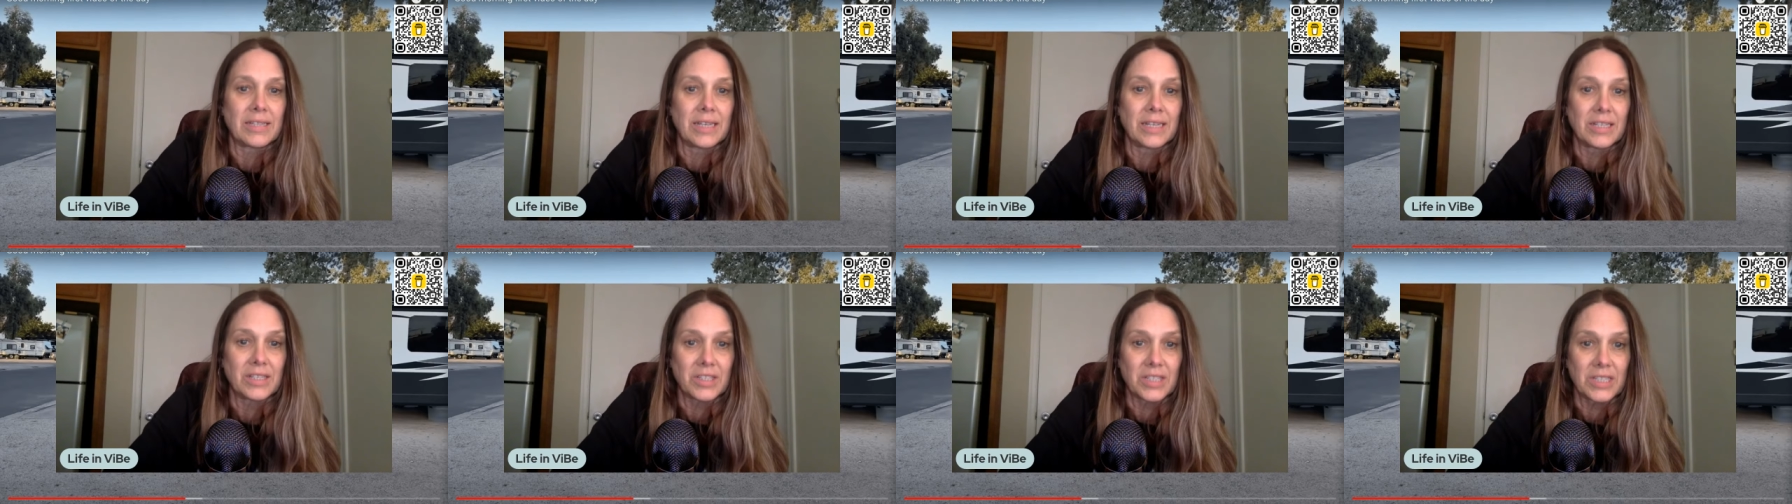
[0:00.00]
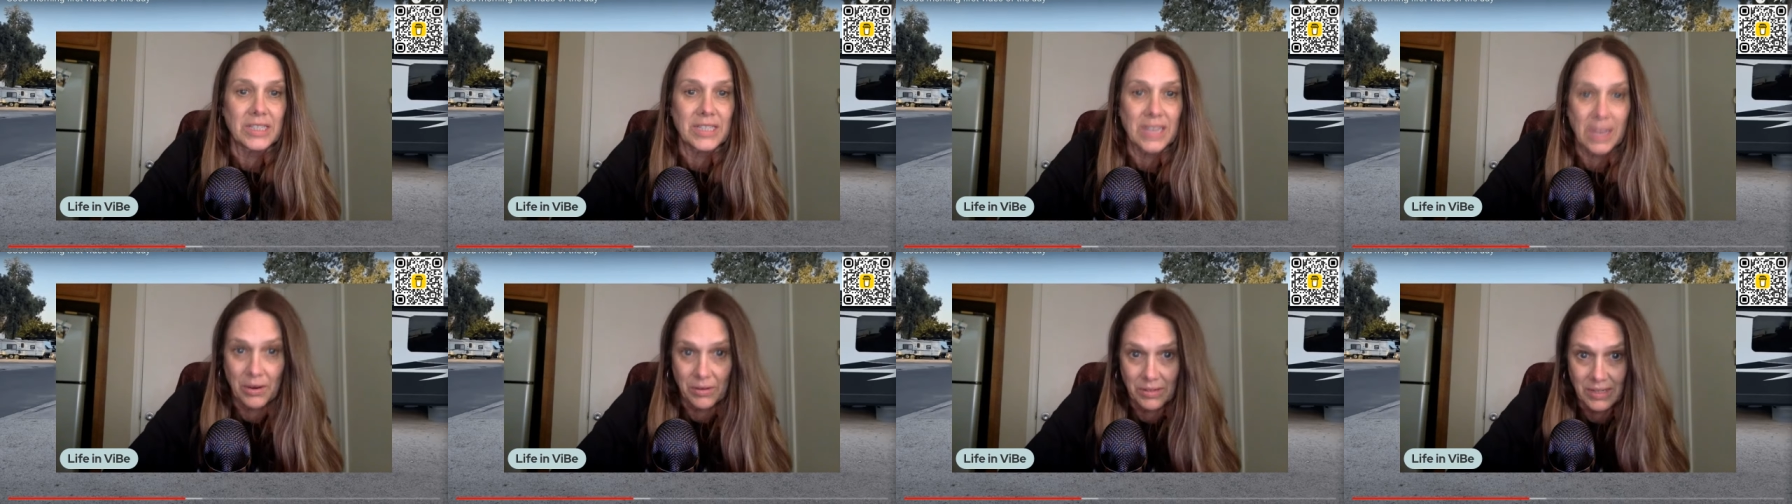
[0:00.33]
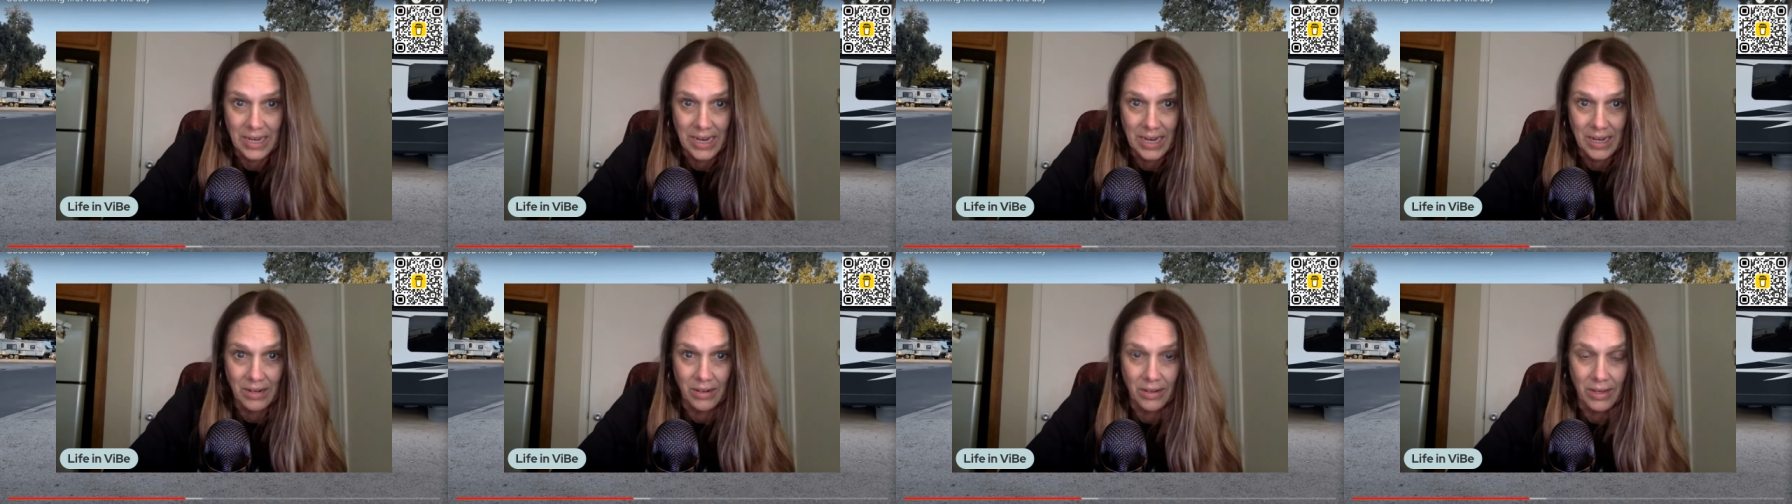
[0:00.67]
Let's just go
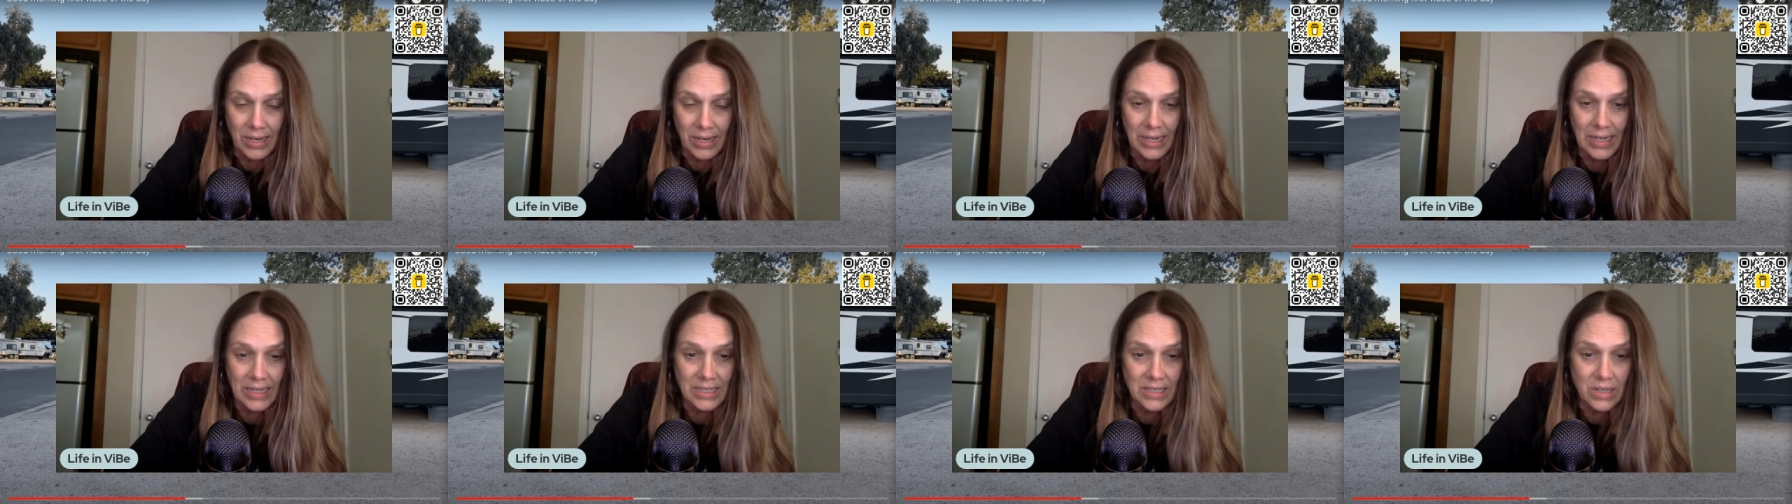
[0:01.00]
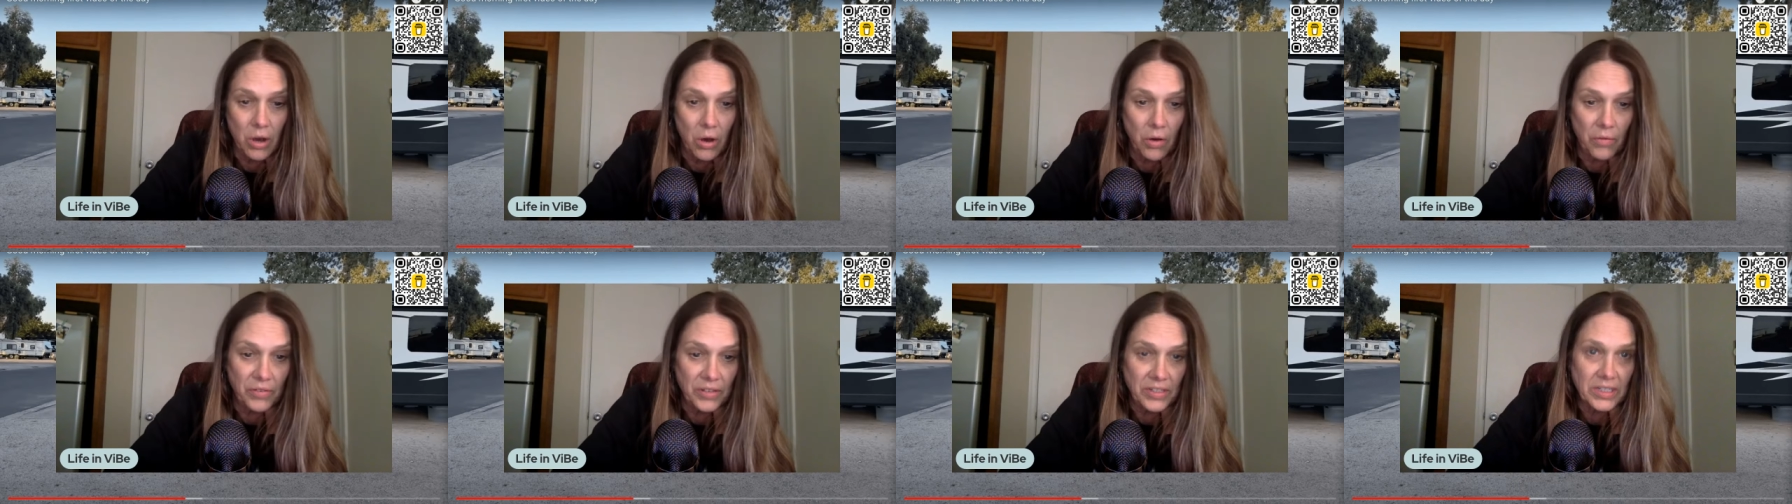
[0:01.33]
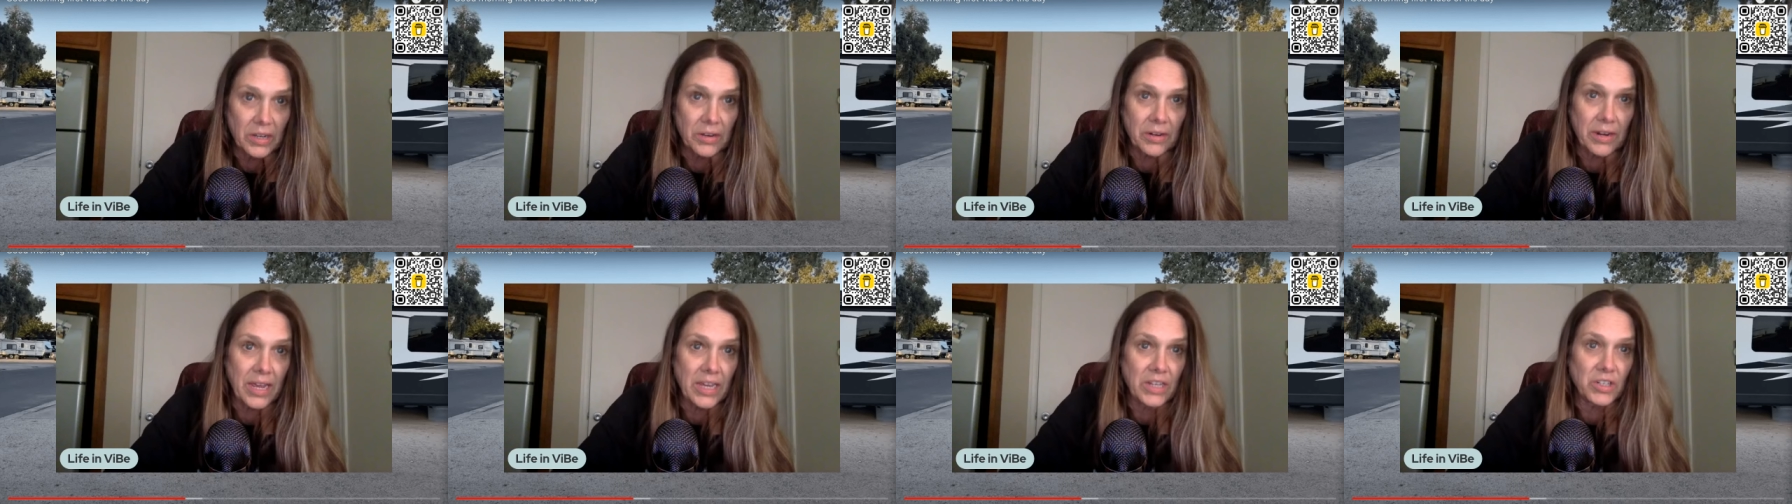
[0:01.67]
take a look at his coffee
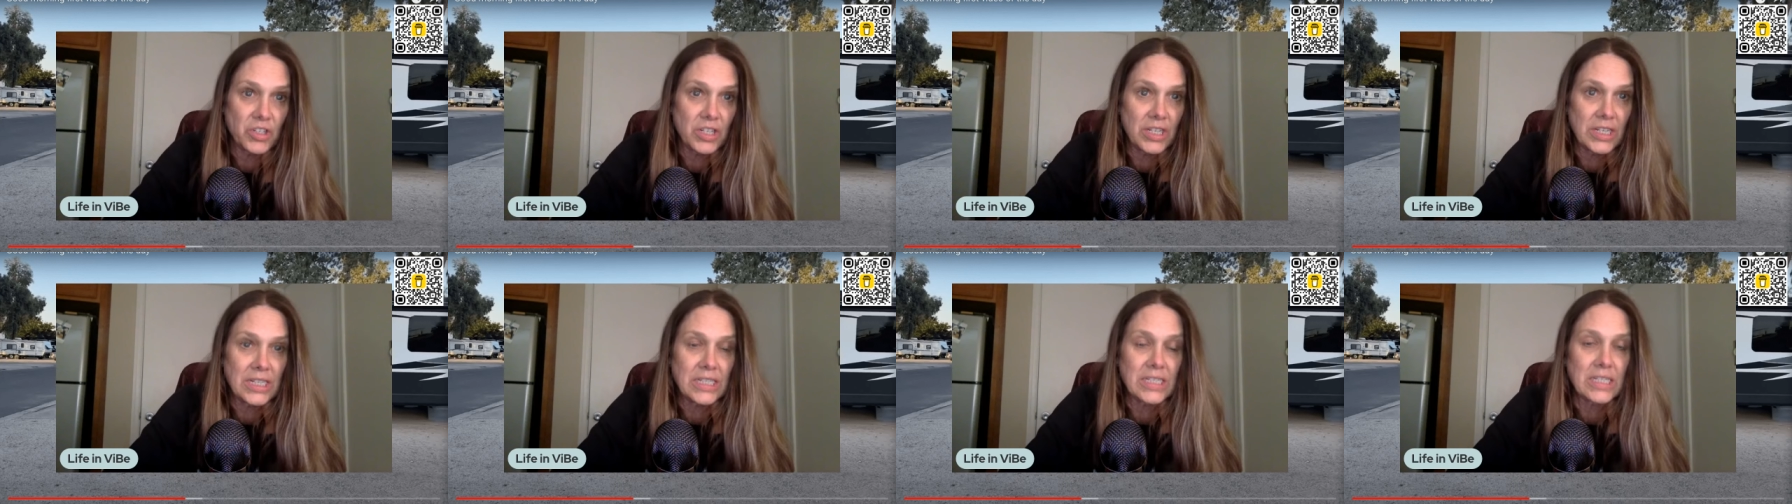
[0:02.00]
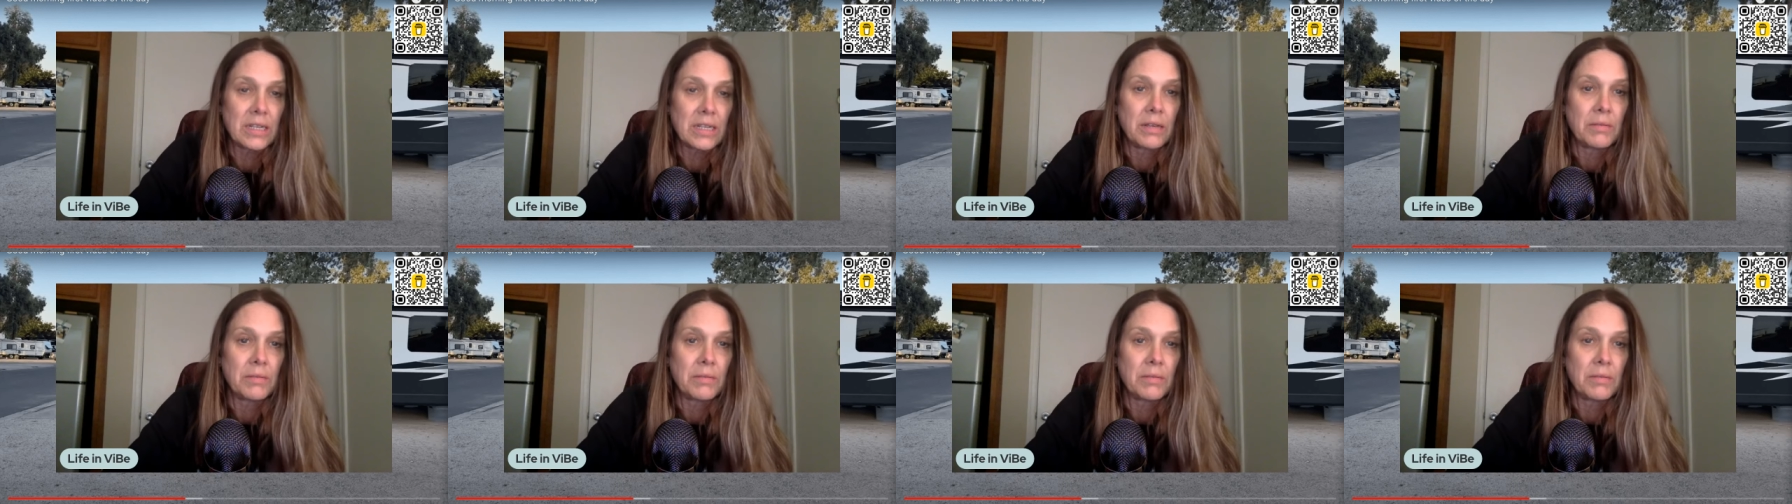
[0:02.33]
donations.